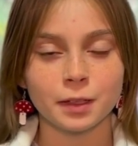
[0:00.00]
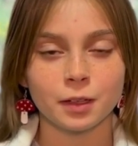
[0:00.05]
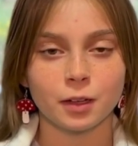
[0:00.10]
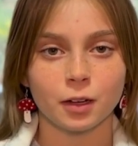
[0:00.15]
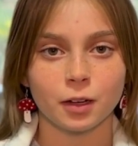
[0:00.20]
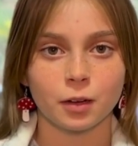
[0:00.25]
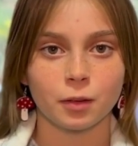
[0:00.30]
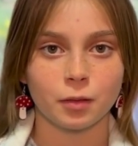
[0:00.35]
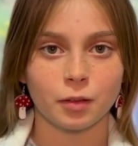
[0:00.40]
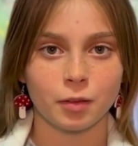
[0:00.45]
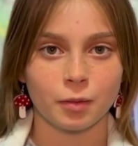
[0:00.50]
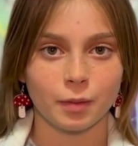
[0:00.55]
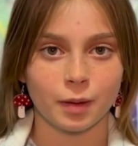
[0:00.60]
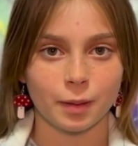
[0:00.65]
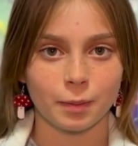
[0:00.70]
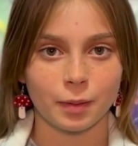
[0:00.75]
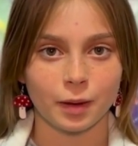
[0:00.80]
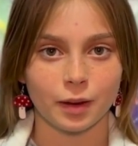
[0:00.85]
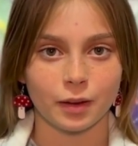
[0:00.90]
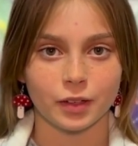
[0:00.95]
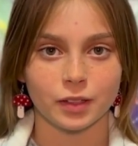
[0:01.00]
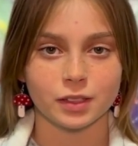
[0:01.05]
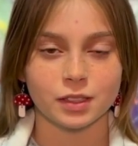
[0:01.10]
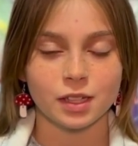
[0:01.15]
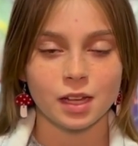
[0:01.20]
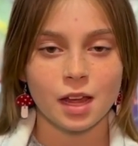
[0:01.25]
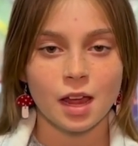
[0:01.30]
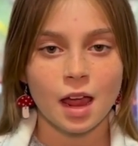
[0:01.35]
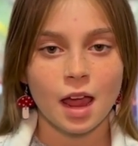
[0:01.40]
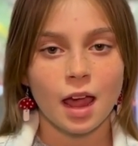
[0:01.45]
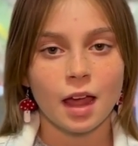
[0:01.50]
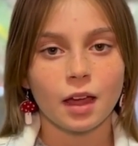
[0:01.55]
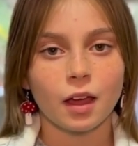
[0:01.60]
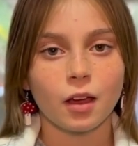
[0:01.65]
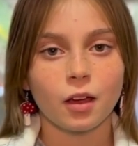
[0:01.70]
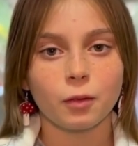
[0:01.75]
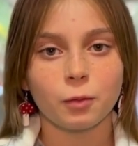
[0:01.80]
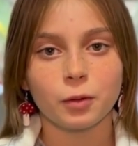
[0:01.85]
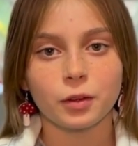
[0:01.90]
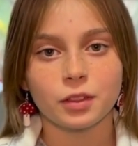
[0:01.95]
and art with my parents
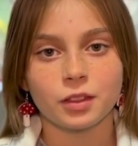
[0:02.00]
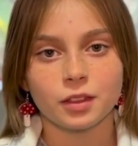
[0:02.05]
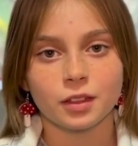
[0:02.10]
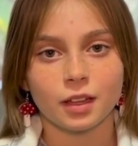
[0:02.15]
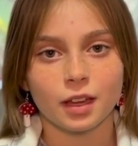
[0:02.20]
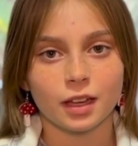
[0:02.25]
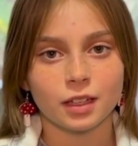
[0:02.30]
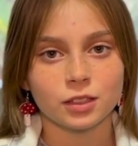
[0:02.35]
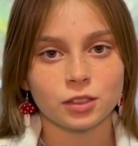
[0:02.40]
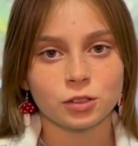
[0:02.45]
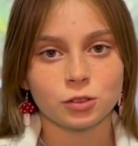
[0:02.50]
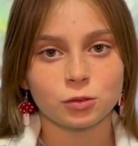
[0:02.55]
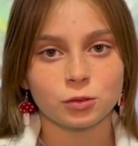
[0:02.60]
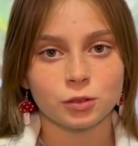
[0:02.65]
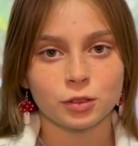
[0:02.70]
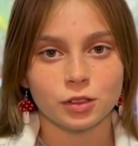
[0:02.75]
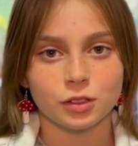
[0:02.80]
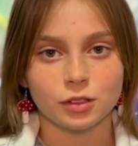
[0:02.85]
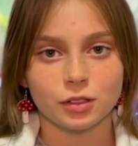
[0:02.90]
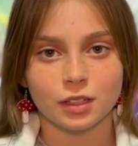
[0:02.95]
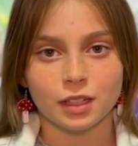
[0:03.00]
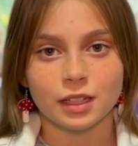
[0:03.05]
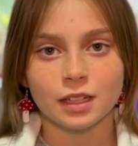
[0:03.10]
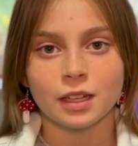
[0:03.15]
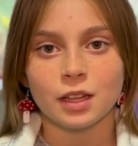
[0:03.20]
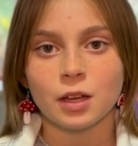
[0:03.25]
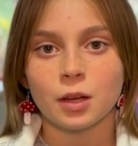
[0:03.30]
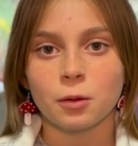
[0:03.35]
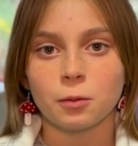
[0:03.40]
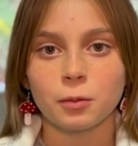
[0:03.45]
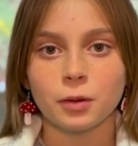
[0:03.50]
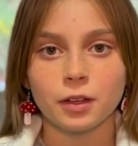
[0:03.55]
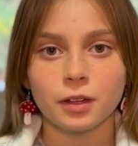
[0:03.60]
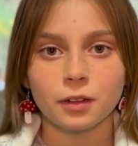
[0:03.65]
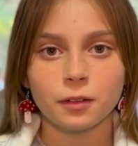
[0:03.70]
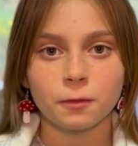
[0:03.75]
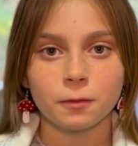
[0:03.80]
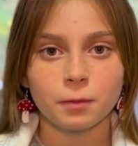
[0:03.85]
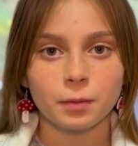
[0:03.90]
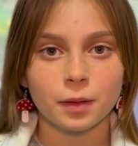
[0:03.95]
uh, with the X-Tool unit.
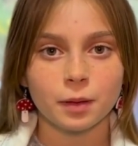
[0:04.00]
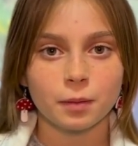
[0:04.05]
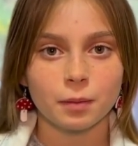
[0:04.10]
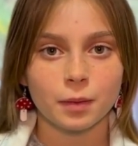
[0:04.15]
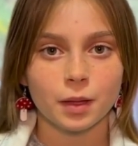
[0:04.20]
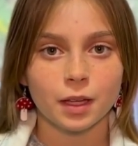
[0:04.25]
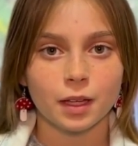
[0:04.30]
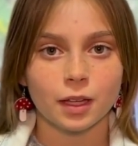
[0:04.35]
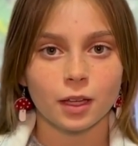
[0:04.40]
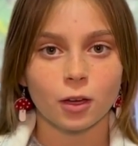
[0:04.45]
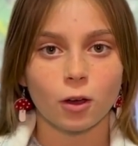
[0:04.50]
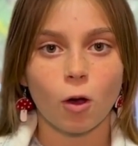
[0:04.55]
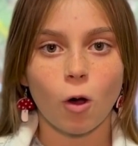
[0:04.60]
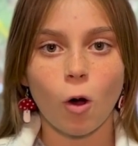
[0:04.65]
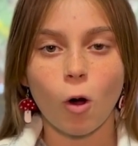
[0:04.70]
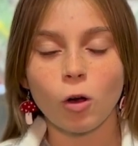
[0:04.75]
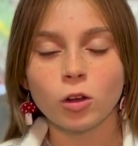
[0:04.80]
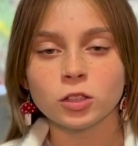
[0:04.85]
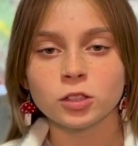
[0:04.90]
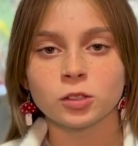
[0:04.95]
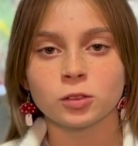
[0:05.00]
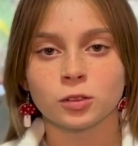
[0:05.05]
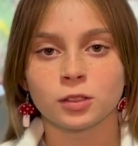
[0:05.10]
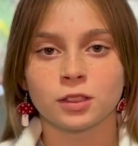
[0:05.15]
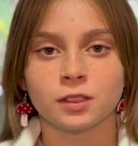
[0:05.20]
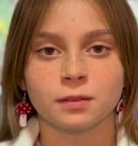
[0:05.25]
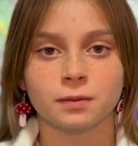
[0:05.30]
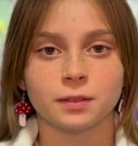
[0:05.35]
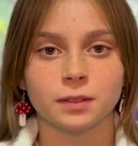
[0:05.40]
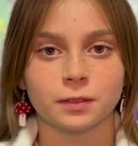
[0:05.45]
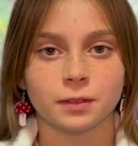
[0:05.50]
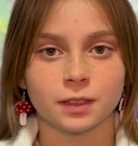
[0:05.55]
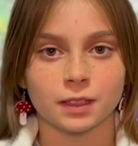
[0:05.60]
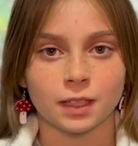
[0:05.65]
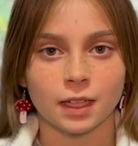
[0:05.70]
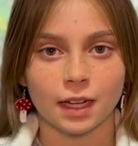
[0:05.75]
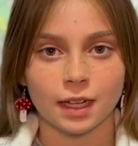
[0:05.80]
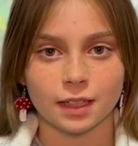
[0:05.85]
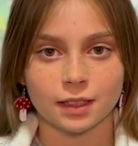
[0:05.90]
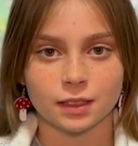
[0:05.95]
We've been making all sorts of different
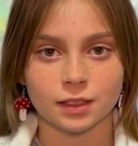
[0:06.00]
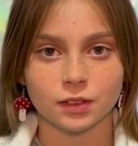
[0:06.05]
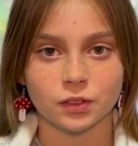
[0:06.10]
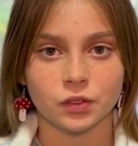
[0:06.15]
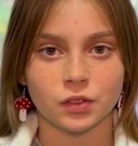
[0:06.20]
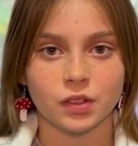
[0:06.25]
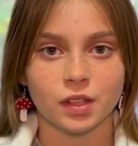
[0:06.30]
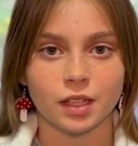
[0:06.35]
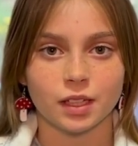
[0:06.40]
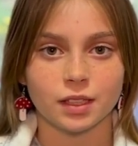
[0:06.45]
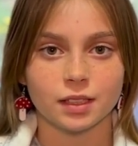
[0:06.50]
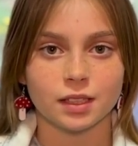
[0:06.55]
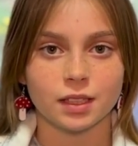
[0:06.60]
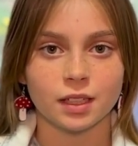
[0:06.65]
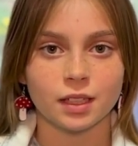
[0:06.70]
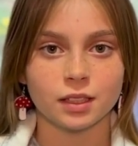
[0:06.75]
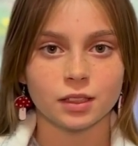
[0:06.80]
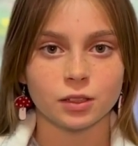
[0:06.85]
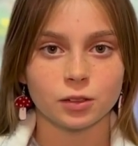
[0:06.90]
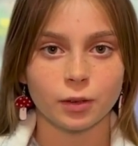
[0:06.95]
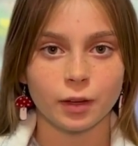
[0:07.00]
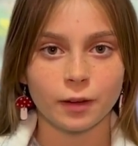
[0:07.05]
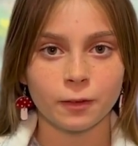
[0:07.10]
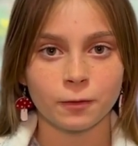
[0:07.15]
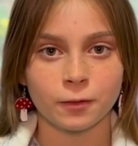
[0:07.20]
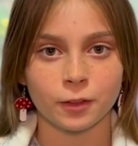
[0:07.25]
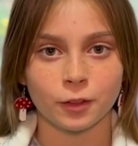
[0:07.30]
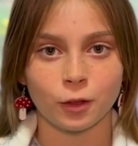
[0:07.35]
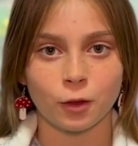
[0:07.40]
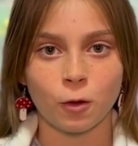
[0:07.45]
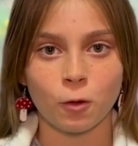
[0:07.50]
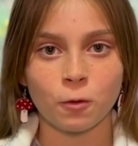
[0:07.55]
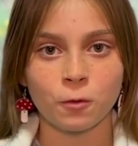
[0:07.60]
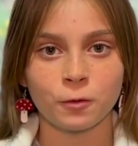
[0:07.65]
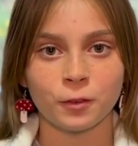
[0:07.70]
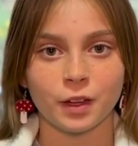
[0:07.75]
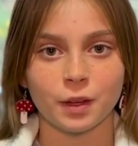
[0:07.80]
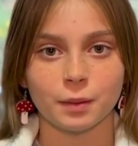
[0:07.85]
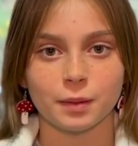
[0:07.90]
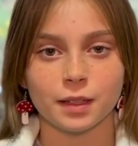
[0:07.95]
kinds of things and it's great for the whole
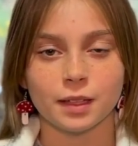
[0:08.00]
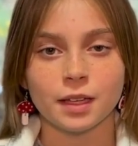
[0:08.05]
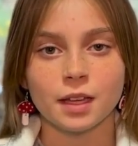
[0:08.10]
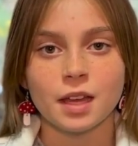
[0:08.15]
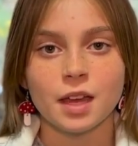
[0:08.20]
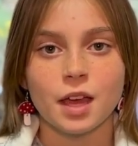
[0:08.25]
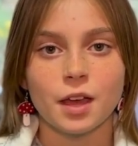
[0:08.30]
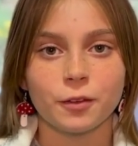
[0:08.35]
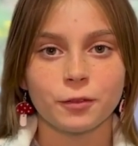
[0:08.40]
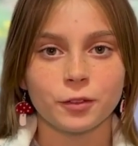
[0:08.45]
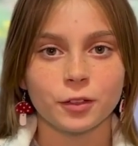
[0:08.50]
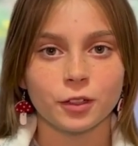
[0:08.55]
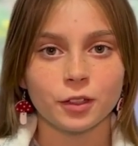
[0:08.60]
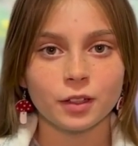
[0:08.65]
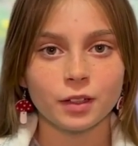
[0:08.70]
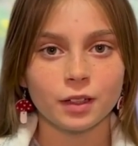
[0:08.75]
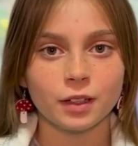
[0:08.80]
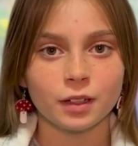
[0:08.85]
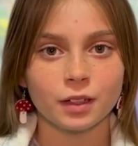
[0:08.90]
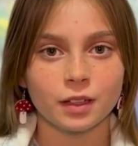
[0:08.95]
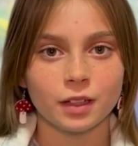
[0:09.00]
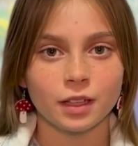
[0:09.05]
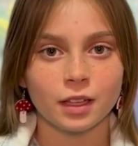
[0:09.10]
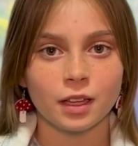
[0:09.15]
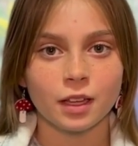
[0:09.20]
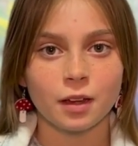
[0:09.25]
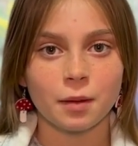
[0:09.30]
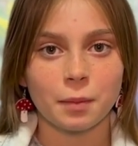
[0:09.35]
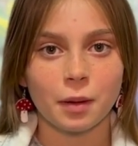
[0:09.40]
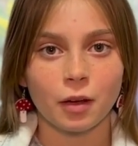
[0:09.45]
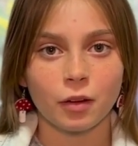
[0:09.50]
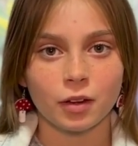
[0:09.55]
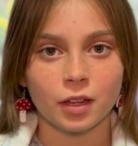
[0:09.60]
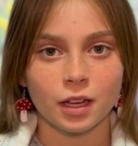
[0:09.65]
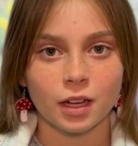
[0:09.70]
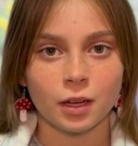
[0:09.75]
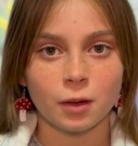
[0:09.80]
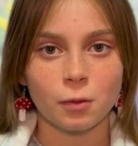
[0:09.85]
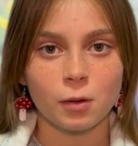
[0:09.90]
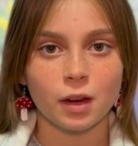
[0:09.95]
family. If you're thinking about
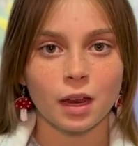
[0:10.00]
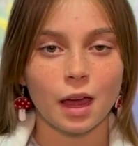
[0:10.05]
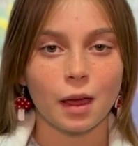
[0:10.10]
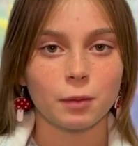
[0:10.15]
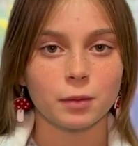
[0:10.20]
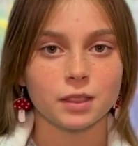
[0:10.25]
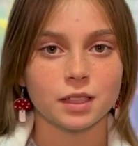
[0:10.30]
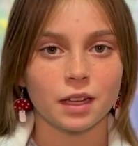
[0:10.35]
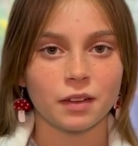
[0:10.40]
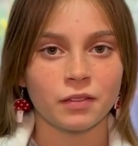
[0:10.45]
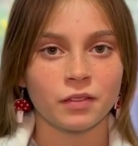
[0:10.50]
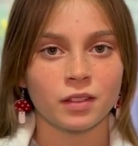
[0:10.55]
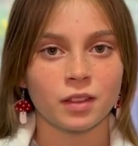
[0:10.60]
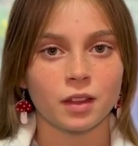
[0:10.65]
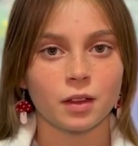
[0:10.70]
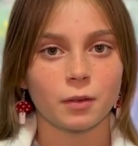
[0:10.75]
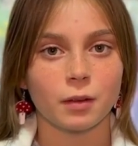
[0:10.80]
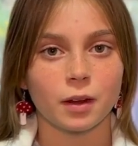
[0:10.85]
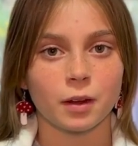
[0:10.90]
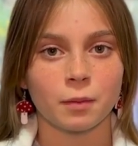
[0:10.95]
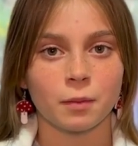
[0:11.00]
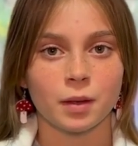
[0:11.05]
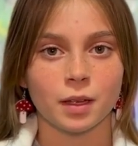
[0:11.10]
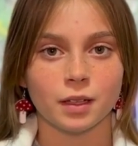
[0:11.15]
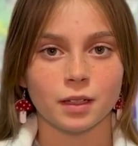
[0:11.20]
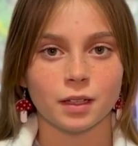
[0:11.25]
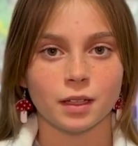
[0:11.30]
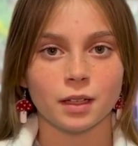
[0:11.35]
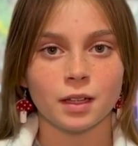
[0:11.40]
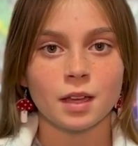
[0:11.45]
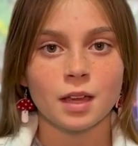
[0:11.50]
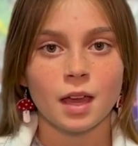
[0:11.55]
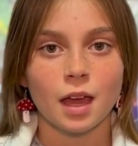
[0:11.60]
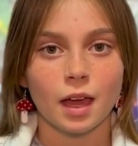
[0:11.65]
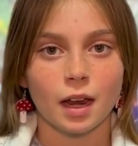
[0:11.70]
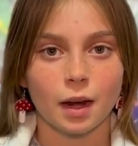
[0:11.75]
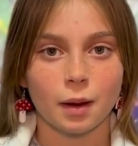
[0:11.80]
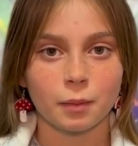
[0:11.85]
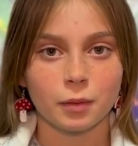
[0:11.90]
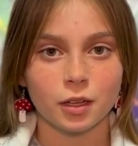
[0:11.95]
getting one, I would definitely recommend it.
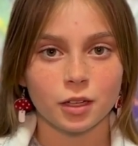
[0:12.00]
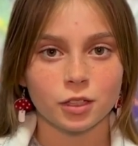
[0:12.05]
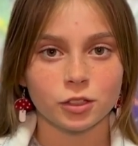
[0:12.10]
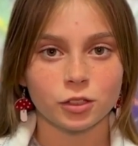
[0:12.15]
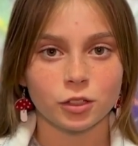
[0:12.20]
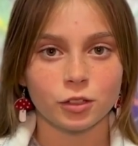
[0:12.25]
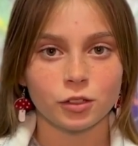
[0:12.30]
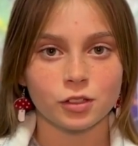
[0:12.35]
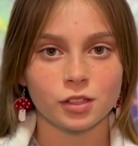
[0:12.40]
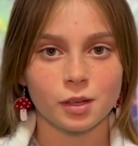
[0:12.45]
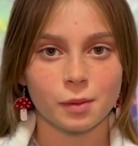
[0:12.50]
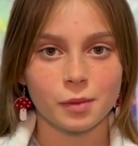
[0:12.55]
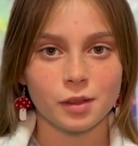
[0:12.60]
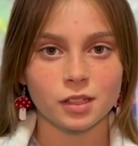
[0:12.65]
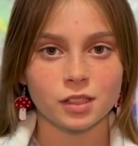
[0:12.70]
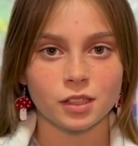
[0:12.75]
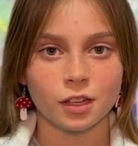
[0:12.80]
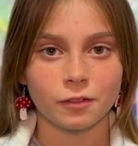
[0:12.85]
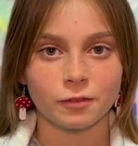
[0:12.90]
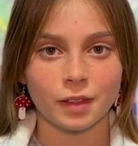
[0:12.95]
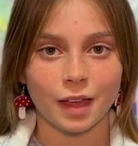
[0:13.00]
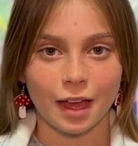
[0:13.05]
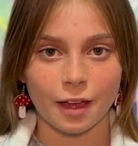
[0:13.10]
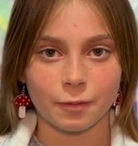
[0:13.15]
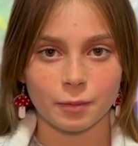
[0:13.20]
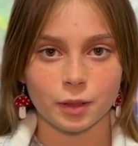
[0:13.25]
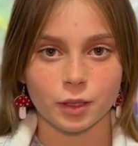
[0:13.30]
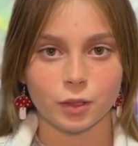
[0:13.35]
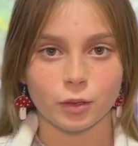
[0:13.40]
And I'm going to show you some of the stuff that I've been